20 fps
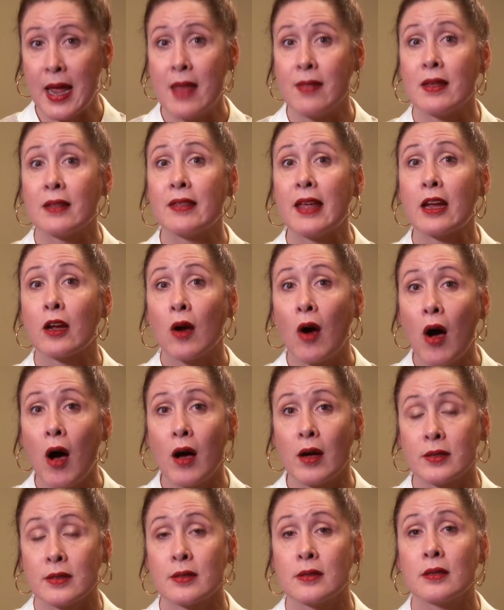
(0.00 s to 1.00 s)
and that they
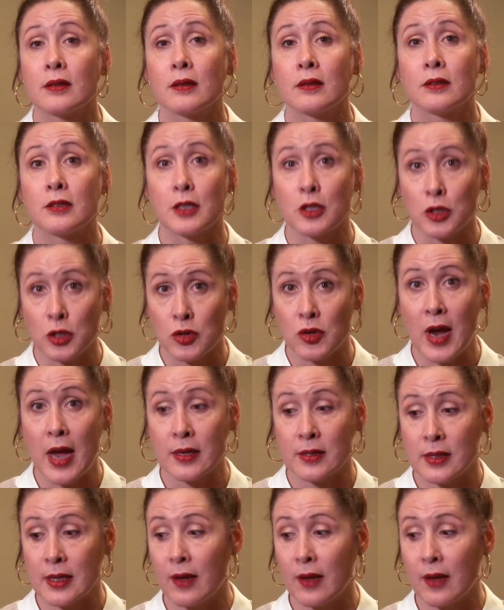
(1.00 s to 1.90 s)
cause distress